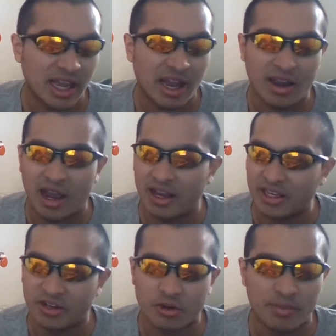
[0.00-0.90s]
I
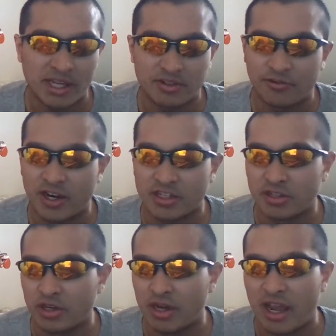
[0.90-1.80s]
need to go back to France,
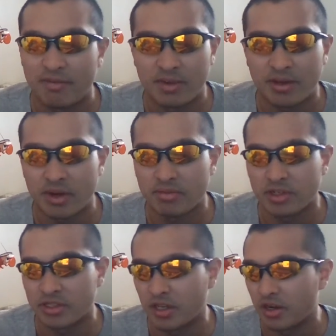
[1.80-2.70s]
you know. I have many
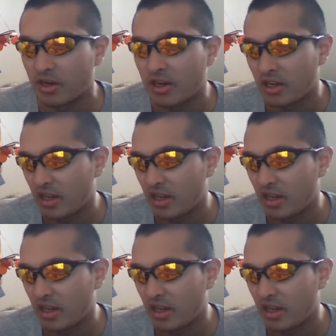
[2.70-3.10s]
memories there.